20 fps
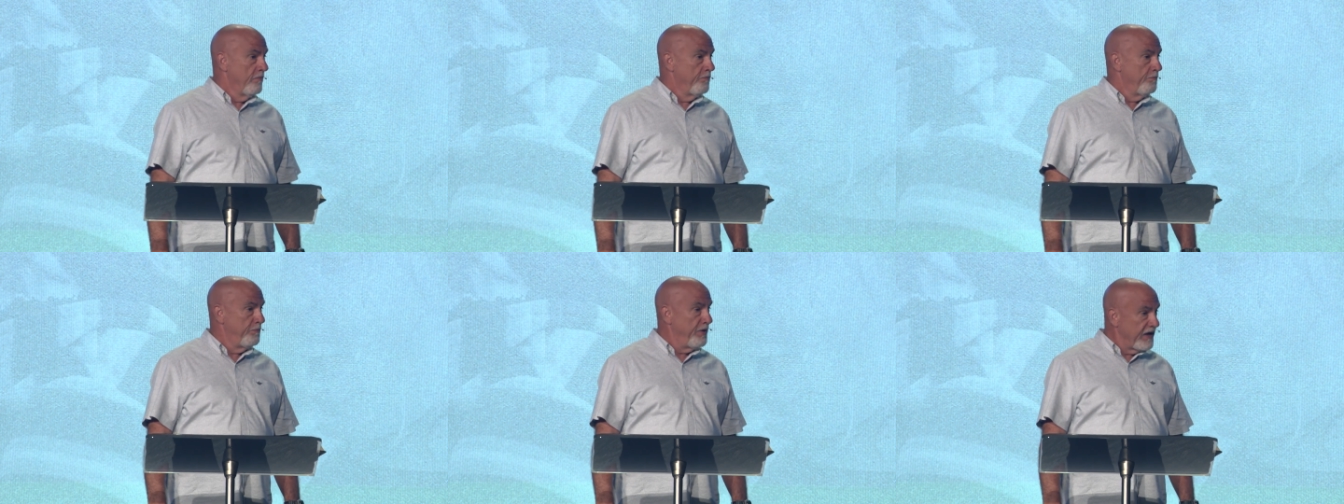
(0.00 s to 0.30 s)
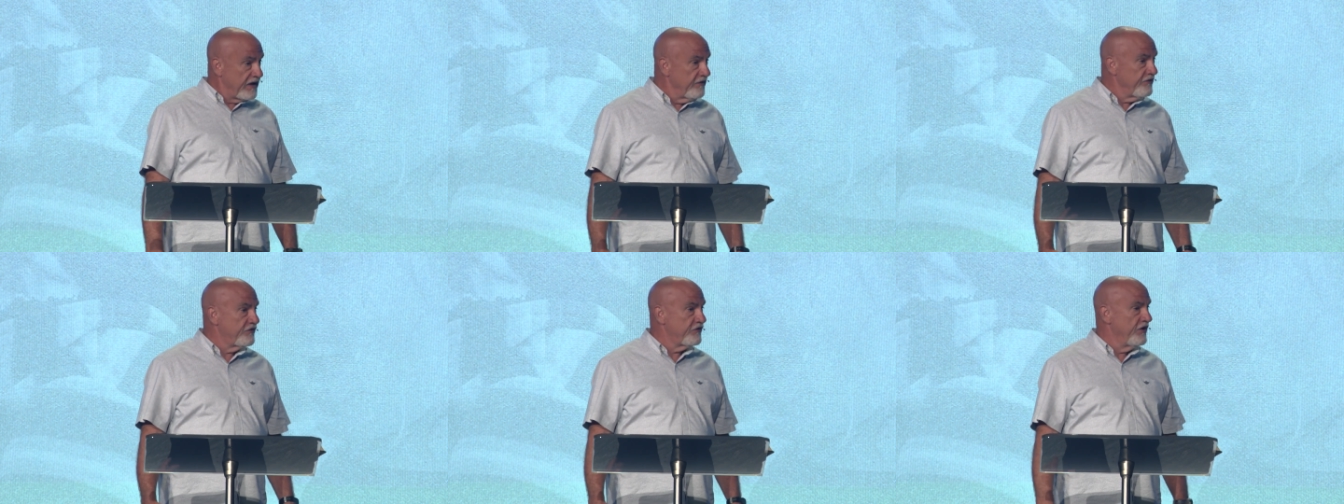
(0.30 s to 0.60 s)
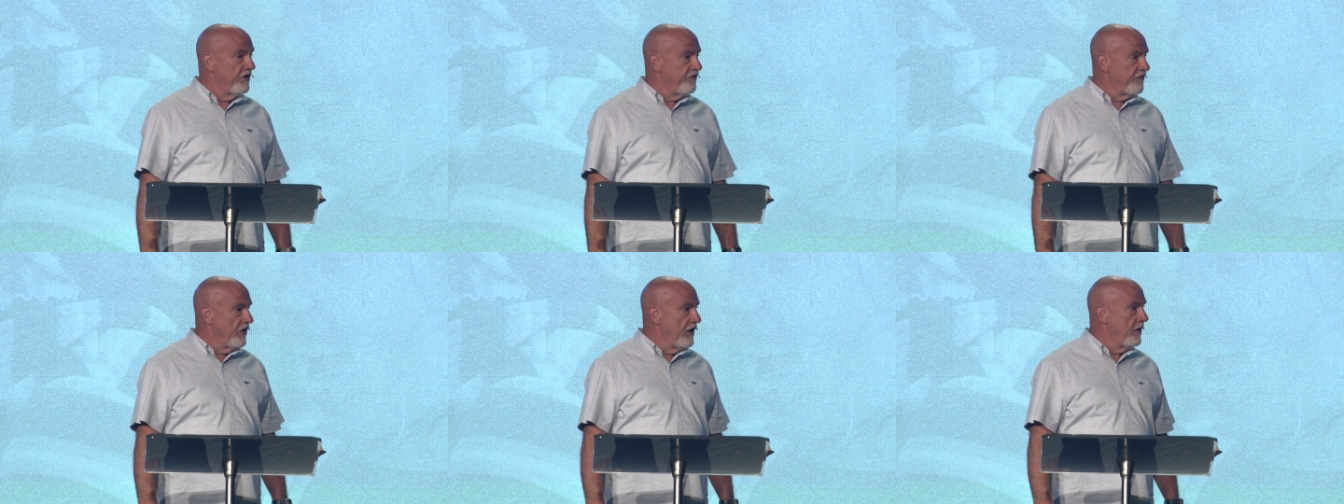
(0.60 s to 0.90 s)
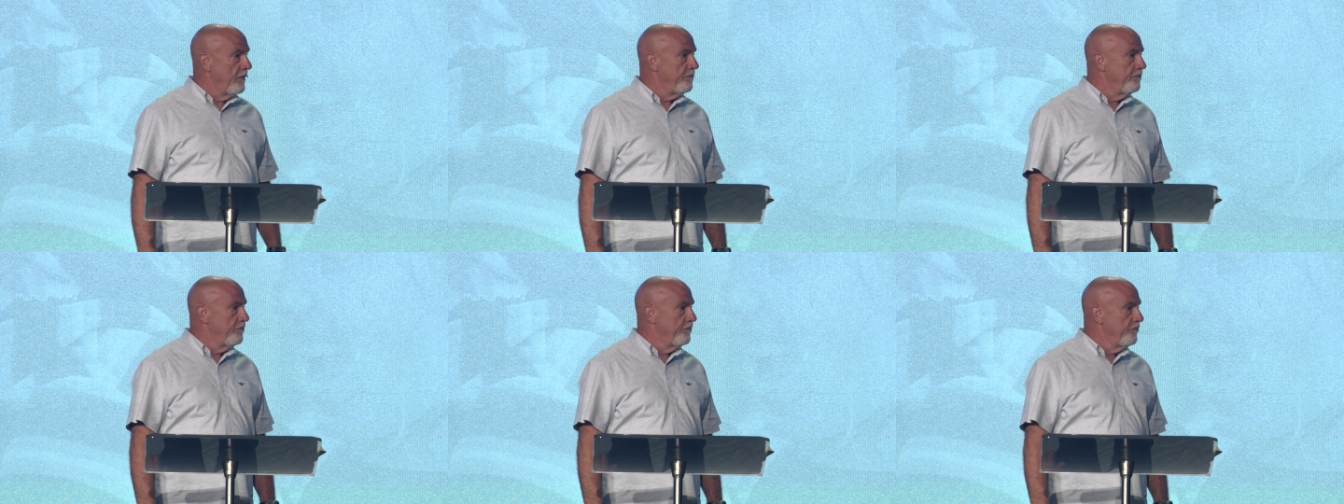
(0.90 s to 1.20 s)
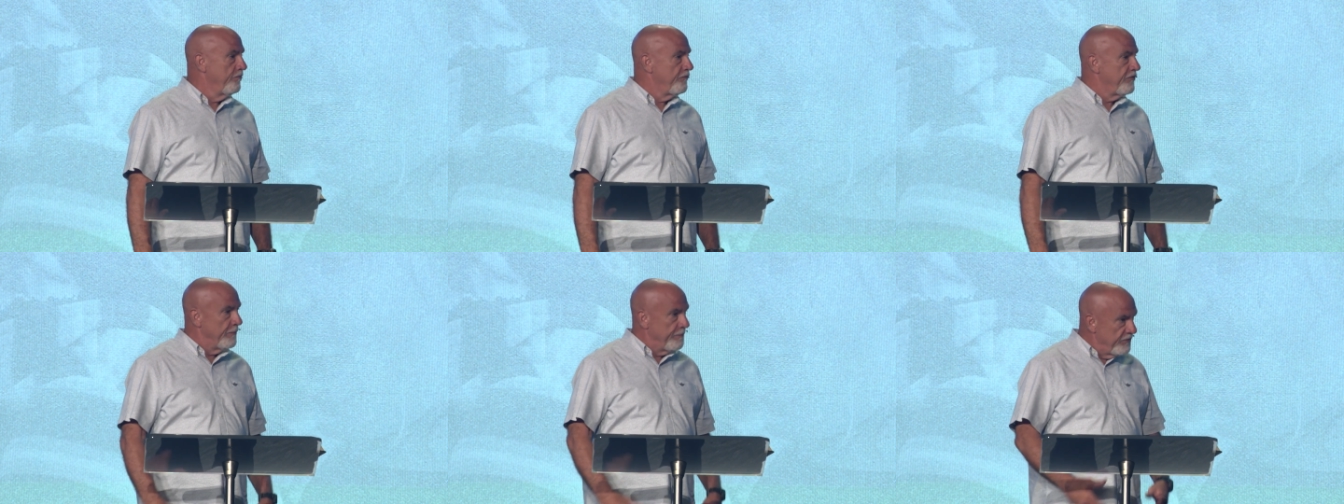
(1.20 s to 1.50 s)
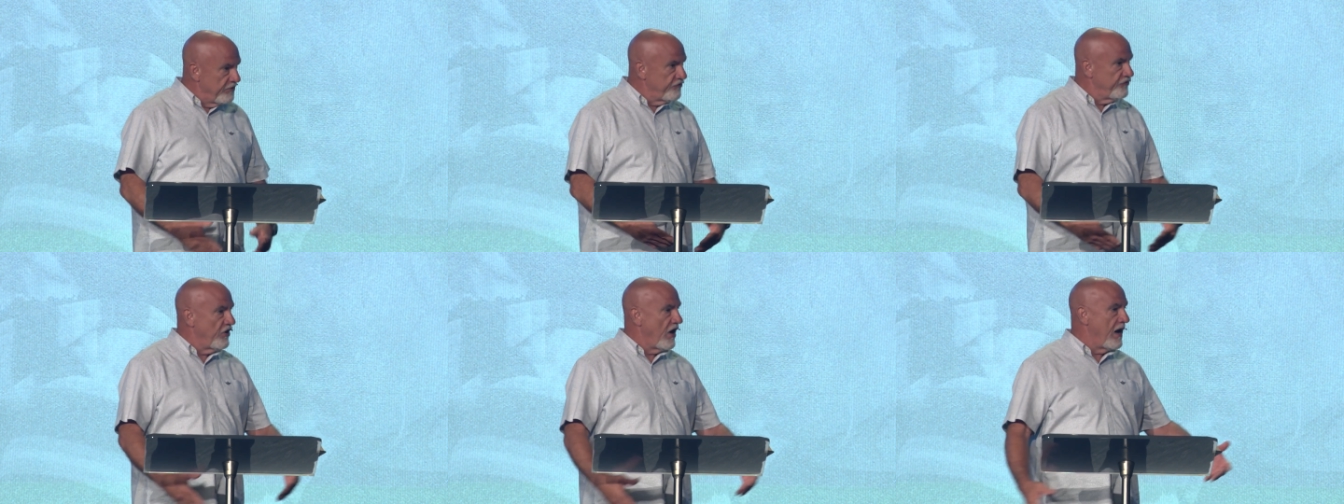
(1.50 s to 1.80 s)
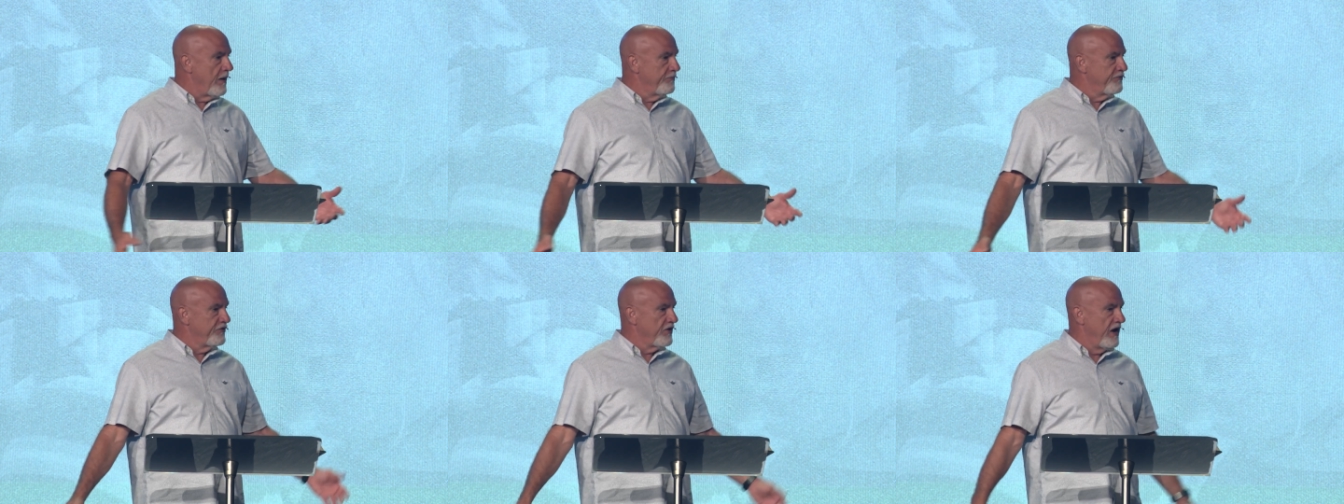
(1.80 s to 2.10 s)
picking stuff up from the
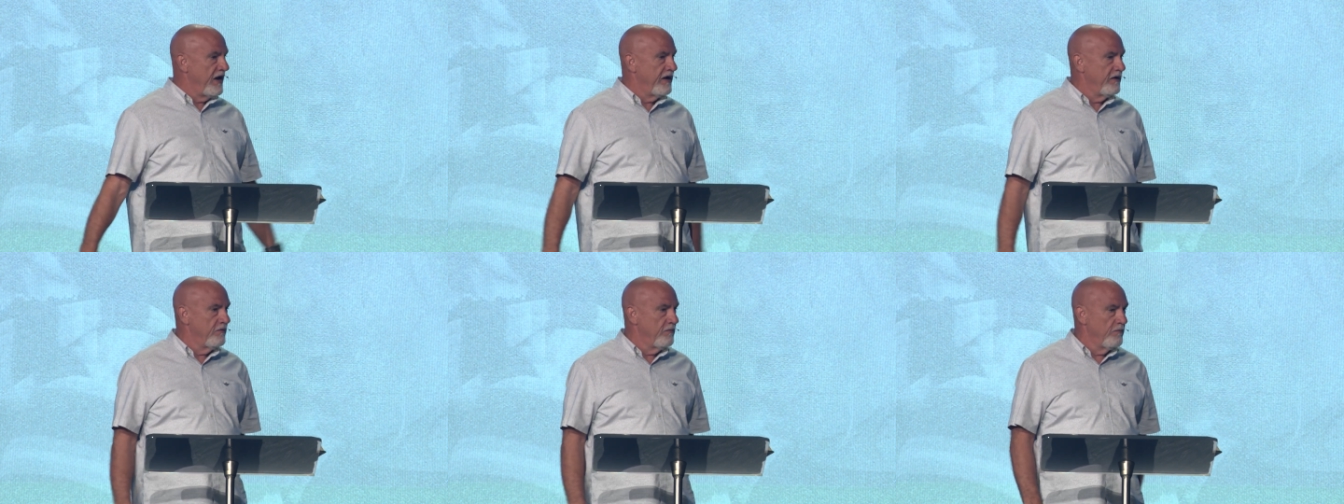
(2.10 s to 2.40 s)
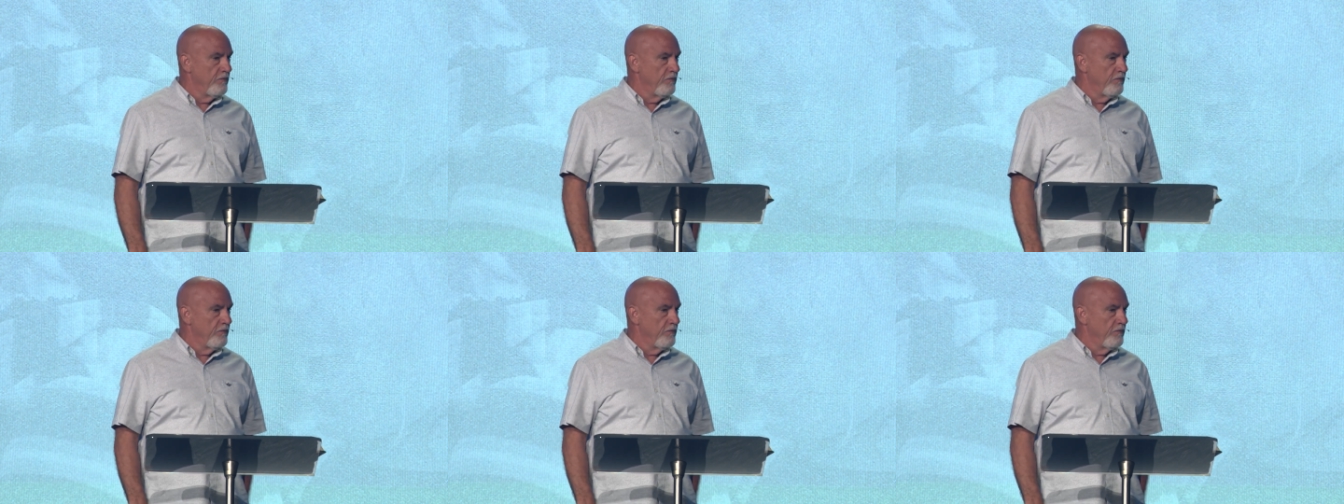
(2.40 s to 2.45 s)
job site